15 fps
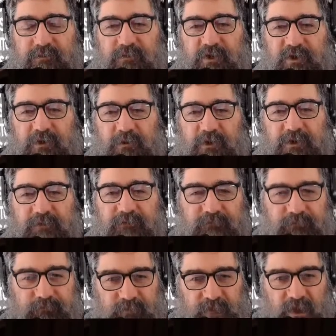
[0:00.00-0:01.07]
But anyway,
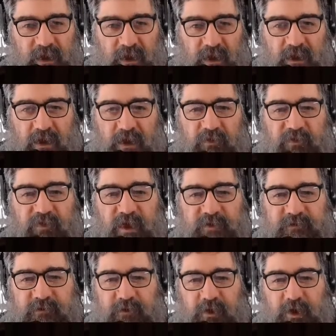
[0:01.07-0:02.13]

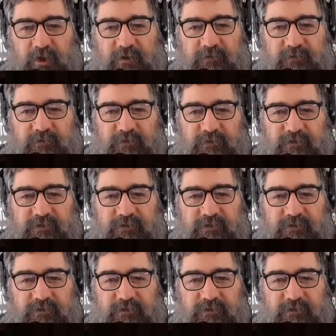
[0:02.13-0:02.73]
that's life.